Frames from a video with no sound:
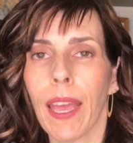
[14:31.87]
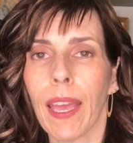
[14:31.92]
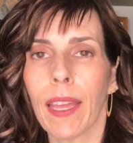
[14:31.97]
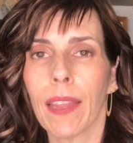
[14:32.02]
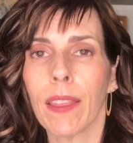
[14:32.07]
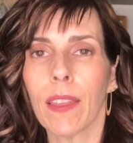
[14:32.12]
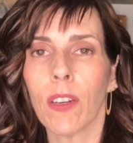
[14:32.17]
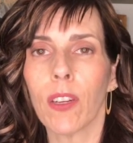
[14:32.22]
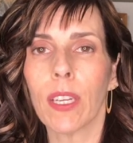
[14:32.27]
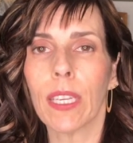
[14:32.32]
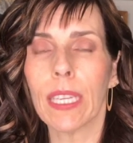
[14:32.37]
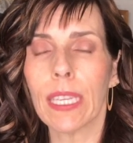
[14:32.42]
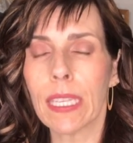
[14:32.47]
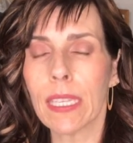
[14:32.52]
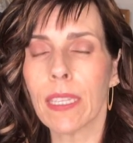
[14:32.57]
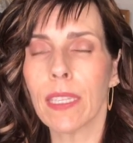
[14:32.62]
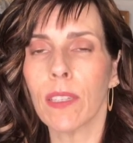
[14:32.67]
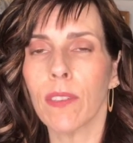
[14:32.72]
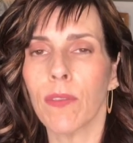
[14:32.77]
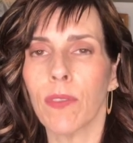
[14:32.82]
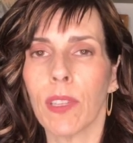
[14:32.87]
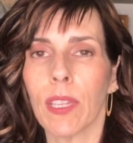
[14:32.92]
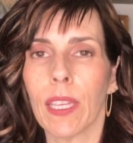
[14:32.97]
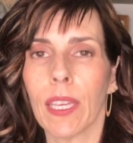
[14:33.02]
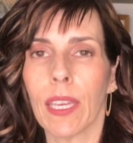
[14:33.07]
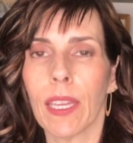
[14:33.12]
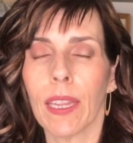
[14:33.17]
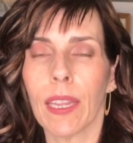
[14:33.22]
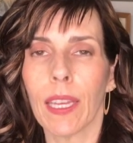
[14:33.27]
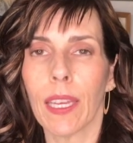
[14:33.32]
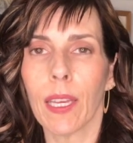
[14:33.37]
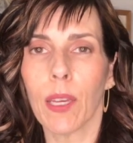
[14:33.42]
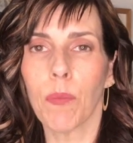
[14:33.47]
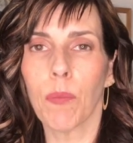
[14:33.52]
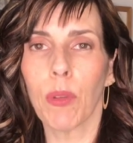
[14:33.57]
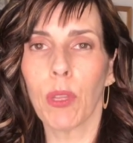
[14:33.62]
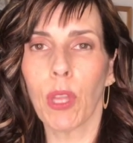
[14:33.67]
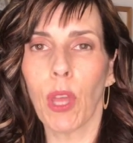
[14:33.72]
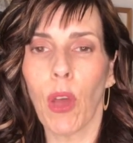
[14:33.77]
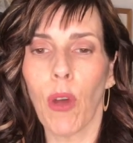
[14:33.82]
and there is an affiliate
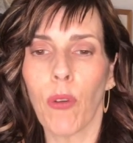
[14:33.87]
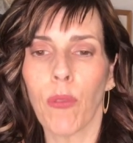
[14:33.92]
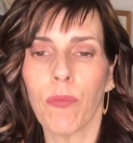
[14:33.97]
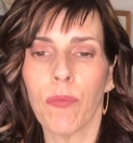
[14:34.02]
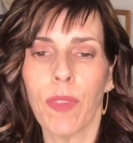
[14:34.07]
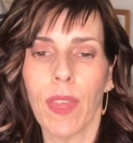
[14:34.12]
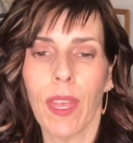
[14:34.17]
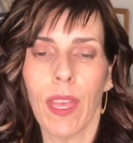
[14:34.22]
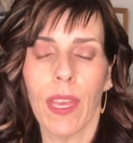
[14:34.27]
link below.